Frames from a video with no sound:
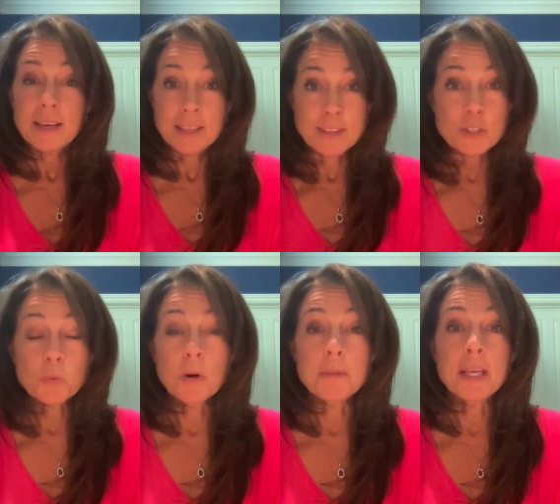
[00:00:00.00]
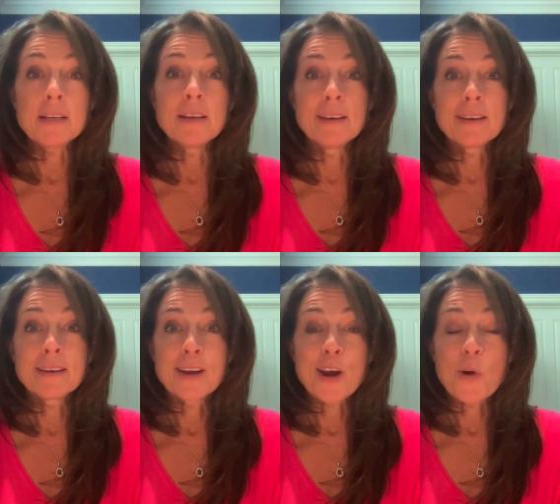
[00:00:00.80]
And this woman
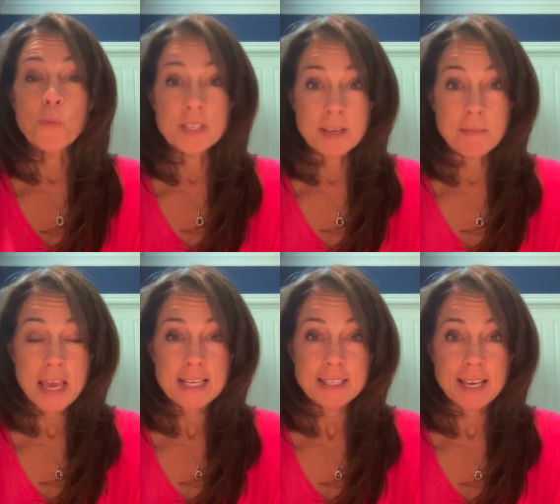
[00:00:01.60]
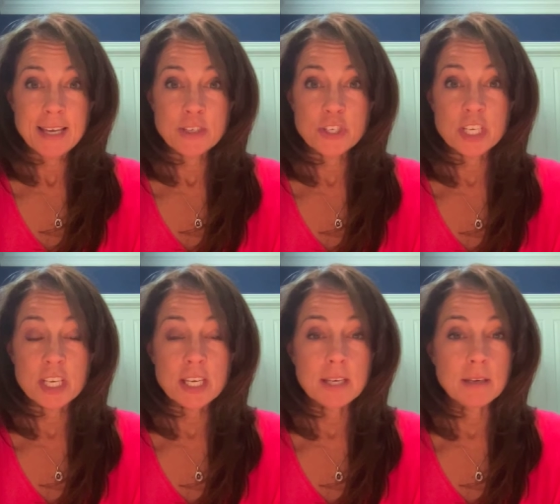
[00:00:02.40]
was amazing.
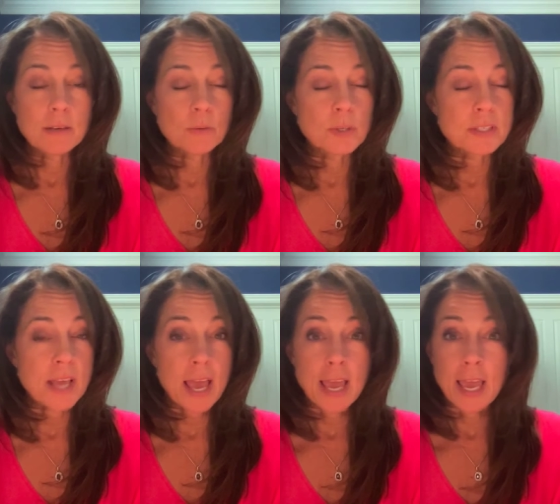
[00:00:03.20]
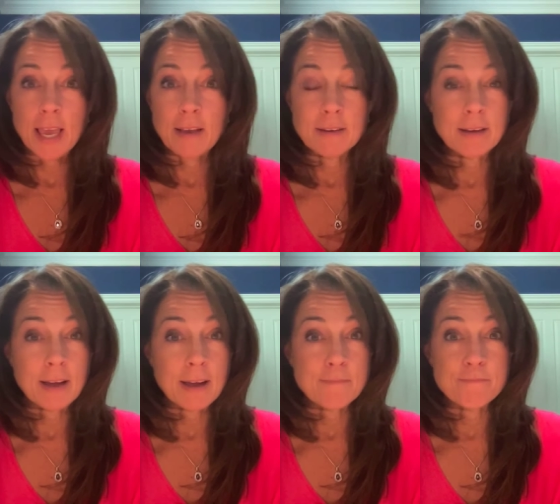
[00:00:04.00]
She was a,
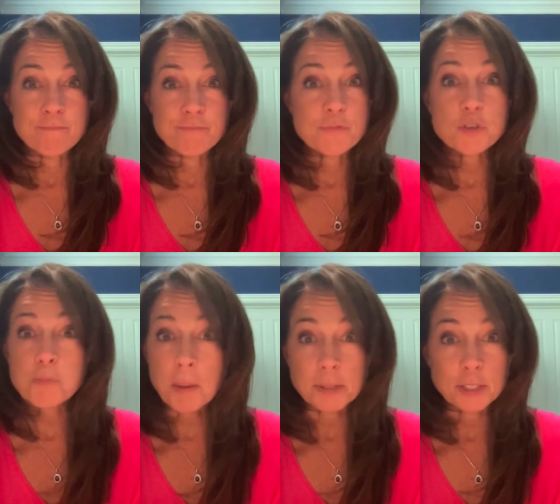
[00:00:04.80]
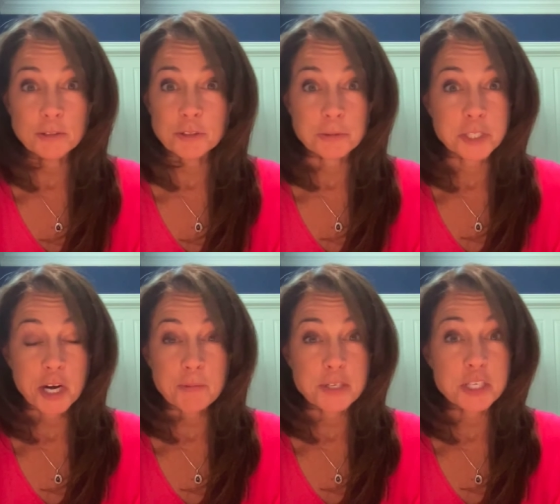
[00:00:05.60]
um, she was probably close to
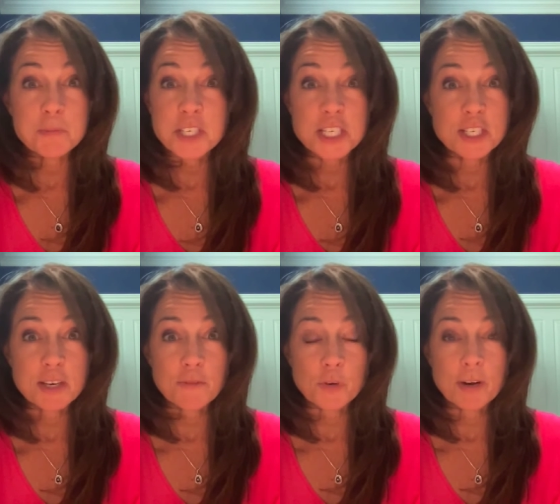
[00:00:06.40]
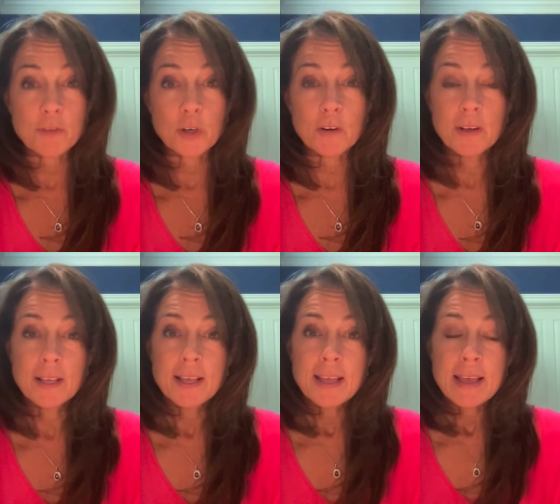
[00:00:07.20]
retirement. She'd been teaching forever.
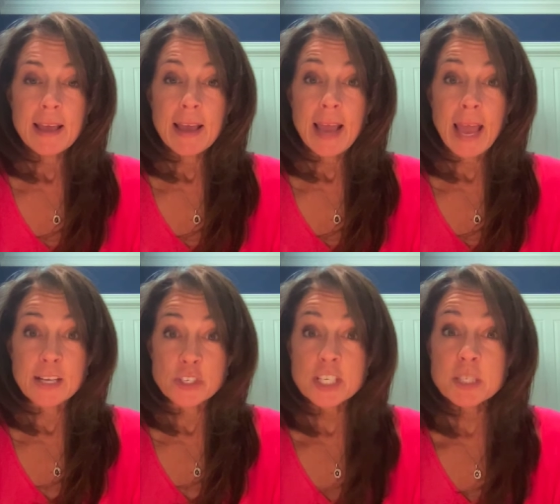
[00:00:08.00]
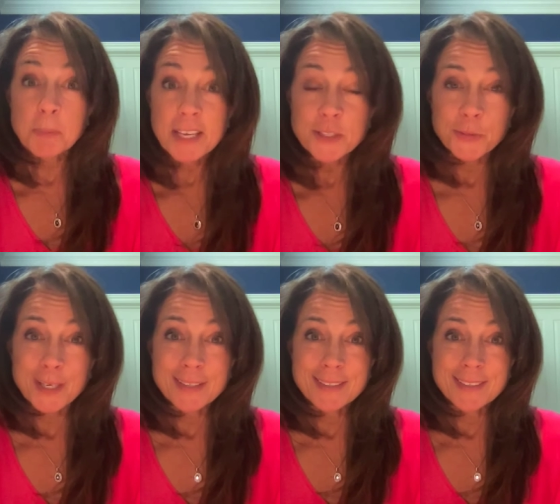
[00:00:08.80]
And she explained to
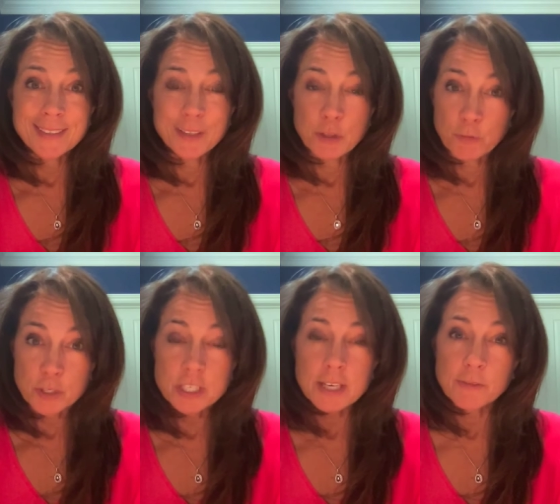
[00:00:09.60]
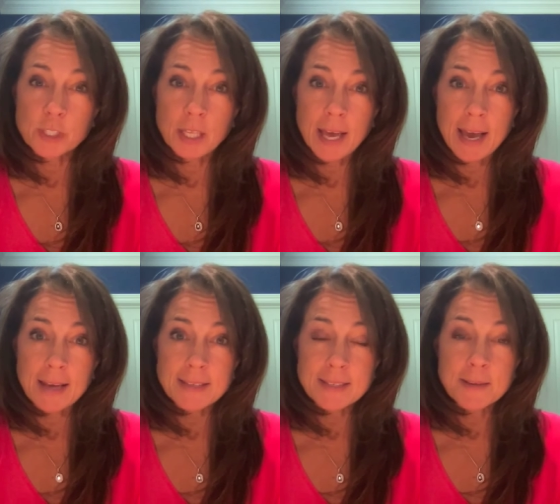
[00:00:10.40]
us on the first day of
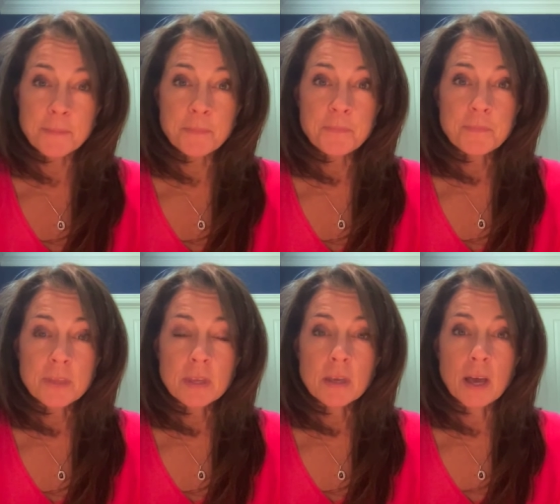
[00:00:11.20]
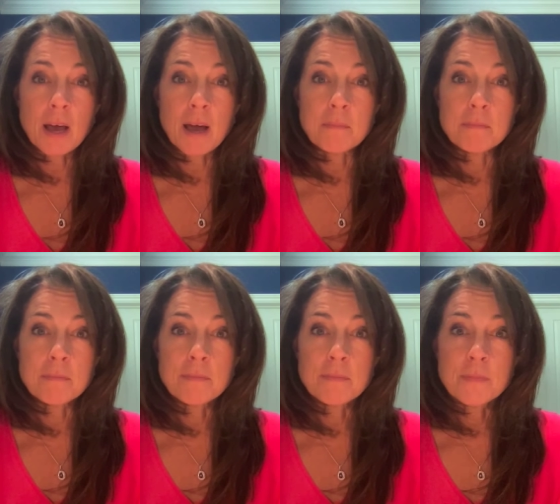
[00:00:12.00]
class um,
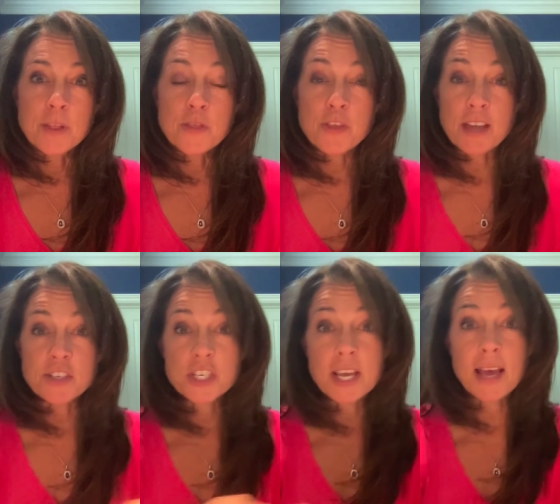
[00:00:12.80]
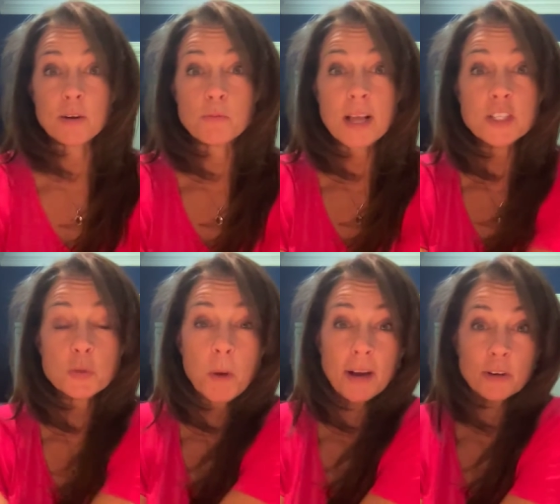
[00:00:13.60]
that she had a red
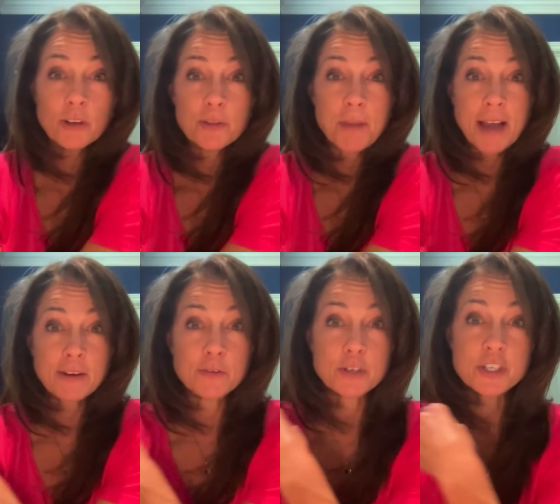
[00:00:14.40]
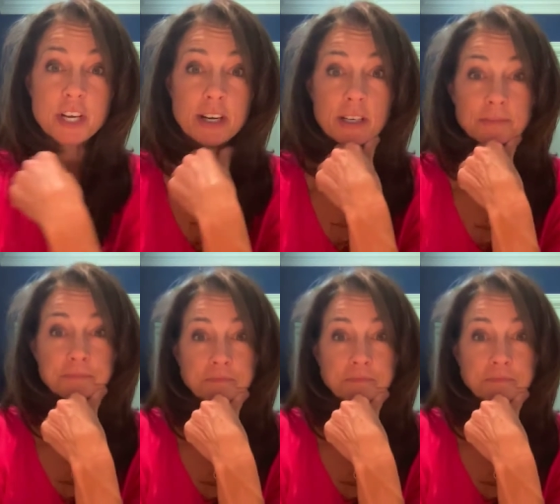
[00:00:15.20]
sweater on the back of her chair.